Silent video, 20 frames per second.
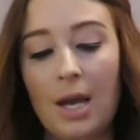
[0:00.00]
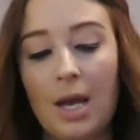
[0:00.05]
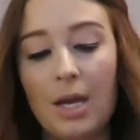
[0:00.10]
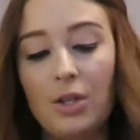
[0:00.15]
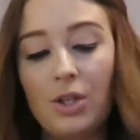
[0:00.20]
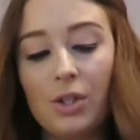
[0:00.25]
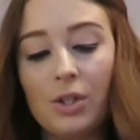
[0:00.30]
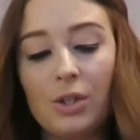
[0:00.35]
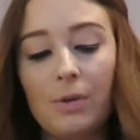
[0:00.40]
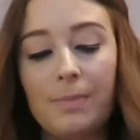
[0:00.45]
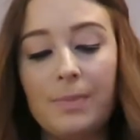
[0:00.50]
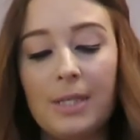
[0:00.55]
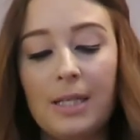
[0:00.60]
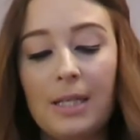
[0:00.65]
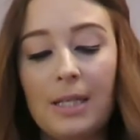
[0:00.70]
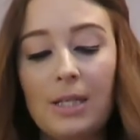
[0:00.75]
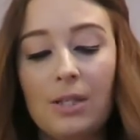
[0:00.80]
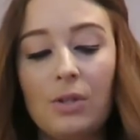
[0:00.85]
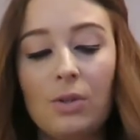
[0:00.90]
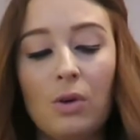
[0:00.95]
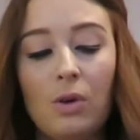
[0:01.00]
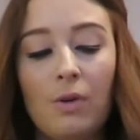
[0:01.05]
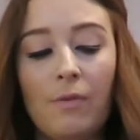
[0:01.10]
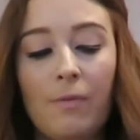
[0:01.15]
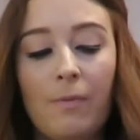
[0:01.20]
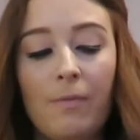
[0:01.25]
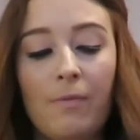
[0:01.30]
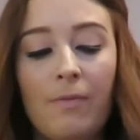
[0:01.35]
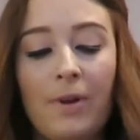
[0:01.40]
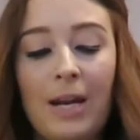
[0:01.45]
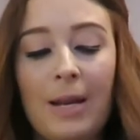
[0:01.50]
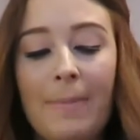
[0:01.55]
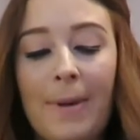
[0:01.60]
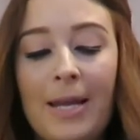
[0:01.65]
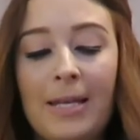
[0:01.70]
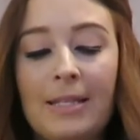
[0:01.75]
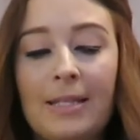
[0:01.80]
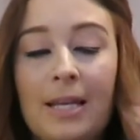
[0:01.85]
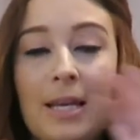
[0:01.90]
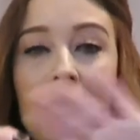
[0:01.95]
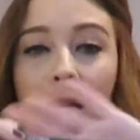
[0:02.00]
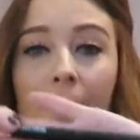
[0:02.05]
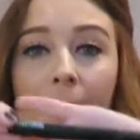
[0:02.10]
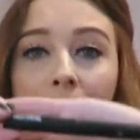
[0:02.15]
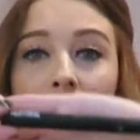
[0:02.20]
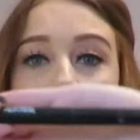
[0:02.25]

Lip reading: It just comes in this sort of really basic